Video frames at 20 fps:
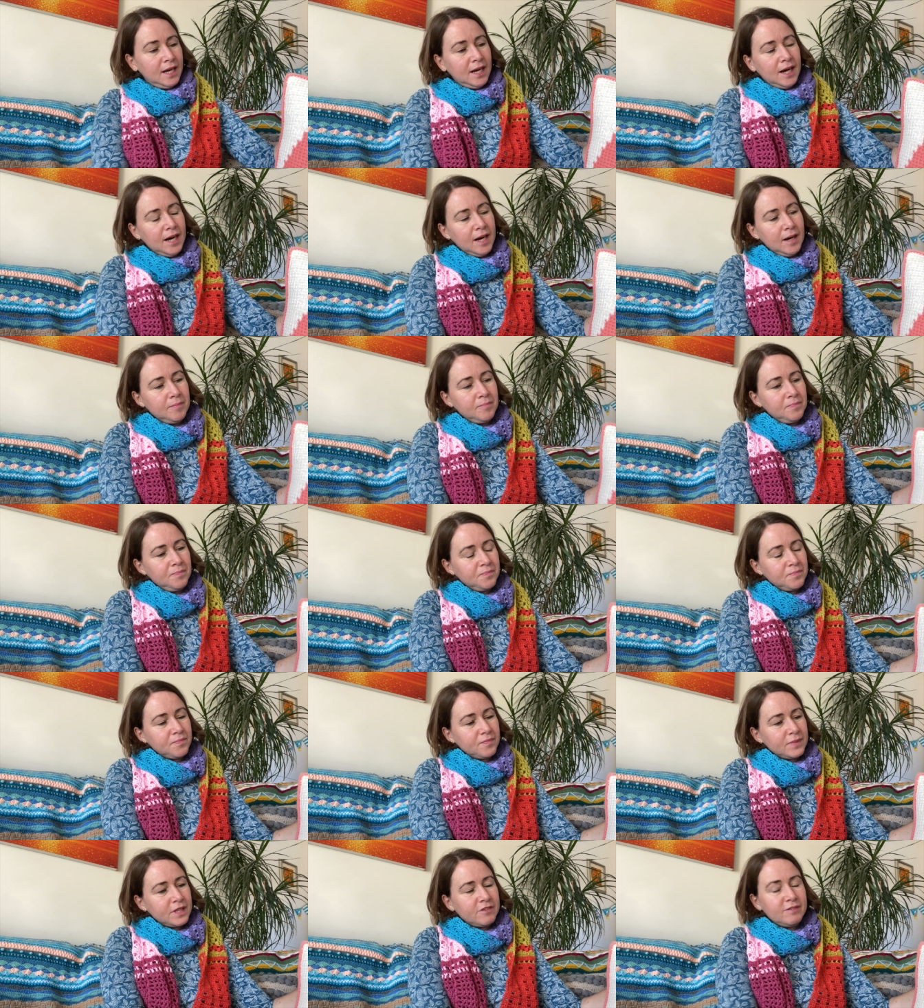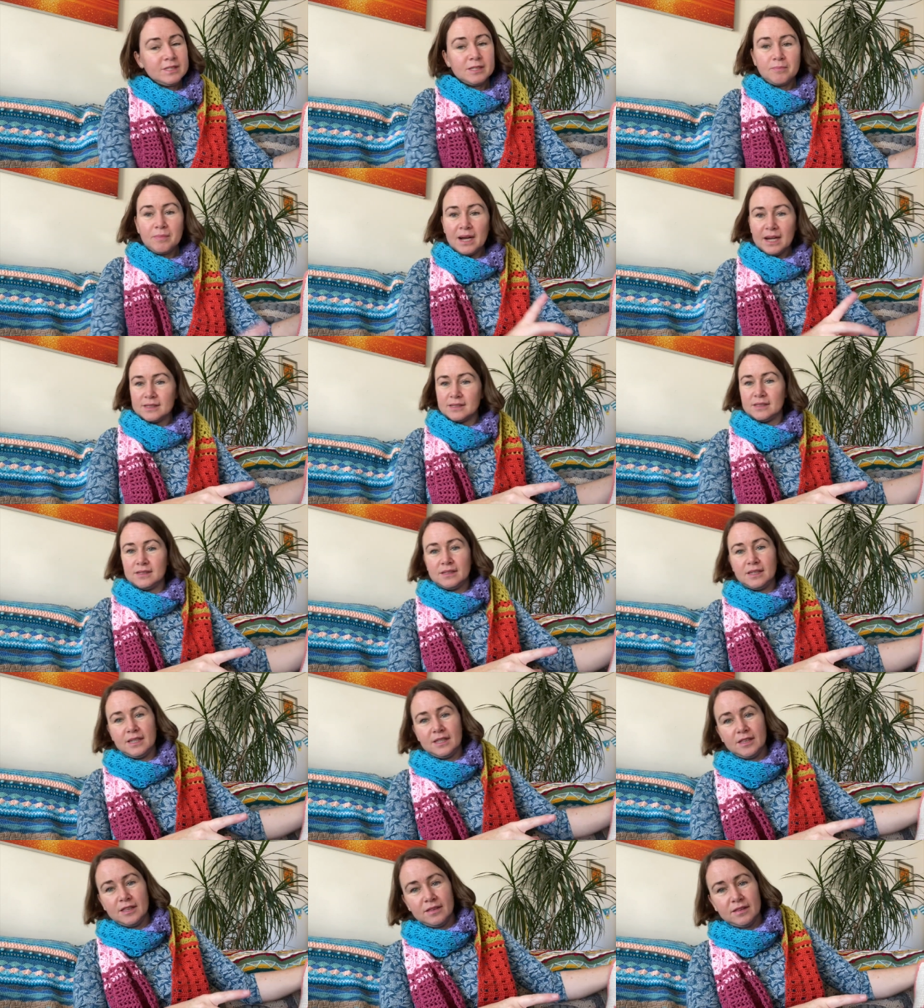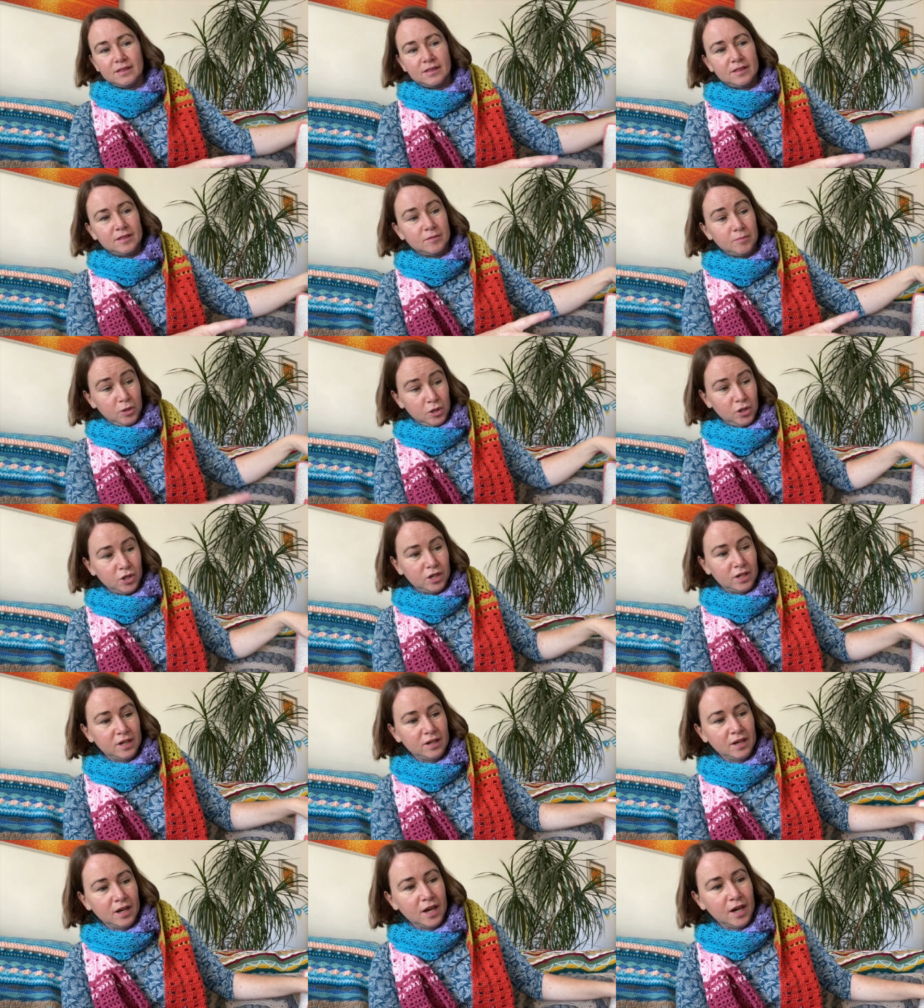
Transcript: There is a pattern in the book